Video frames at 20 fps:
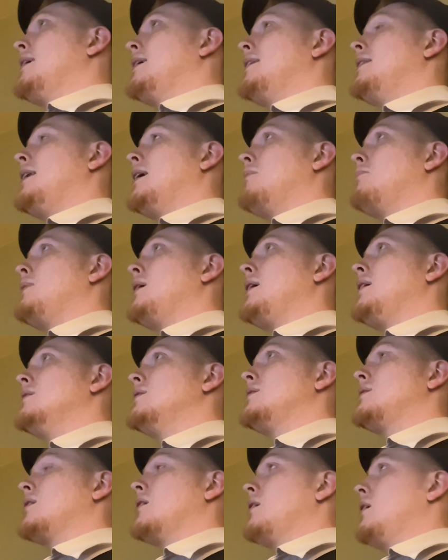and that
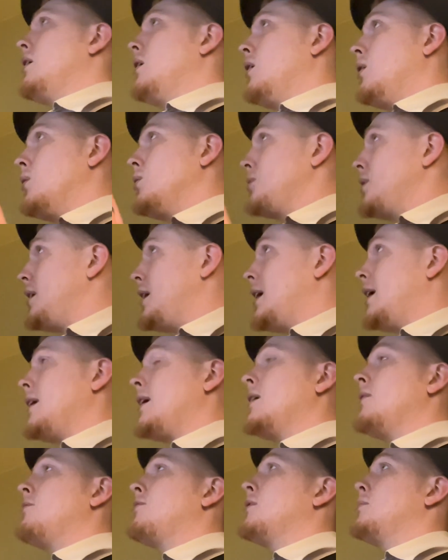means only
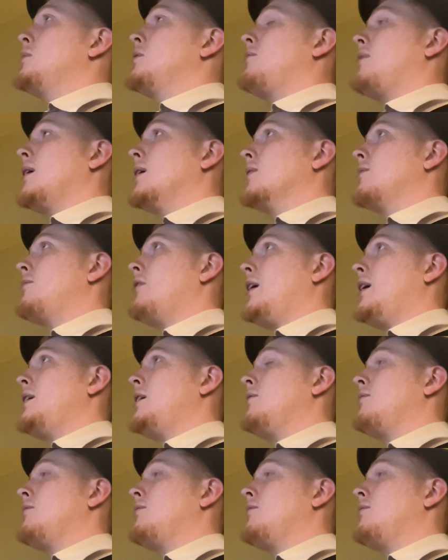getting it from the verified